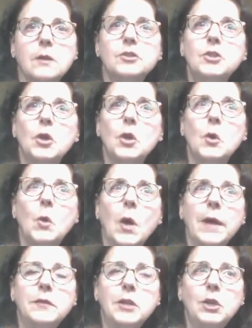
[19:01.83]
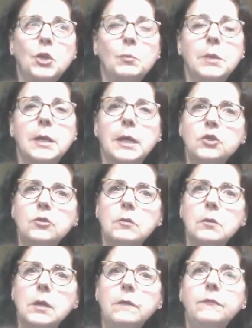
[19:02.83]
So I think human
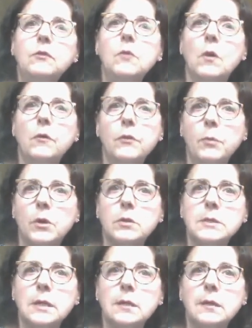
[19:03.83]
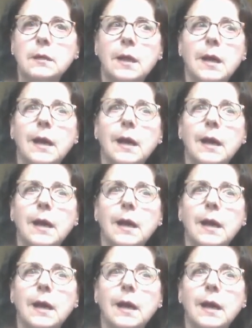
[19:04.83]
nature, if you know the person,